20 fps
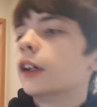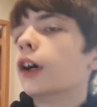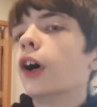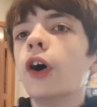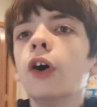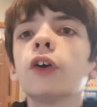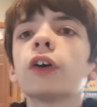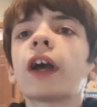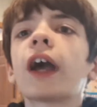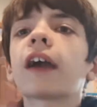
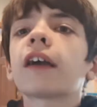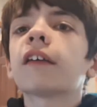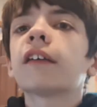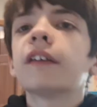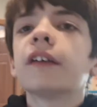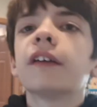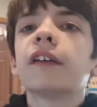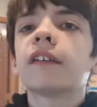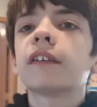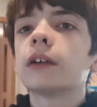Okay,
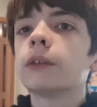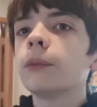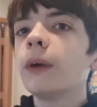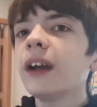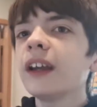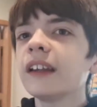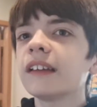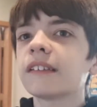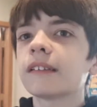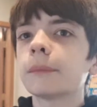so
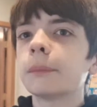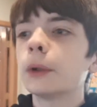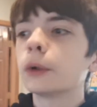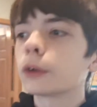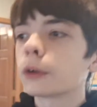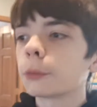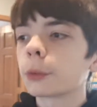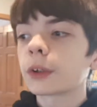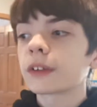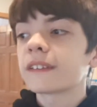what is the
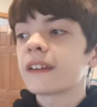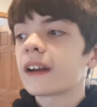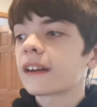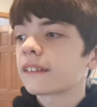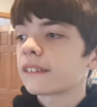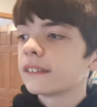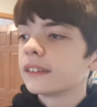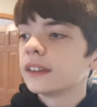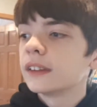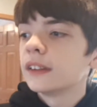polar
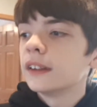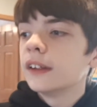vortex?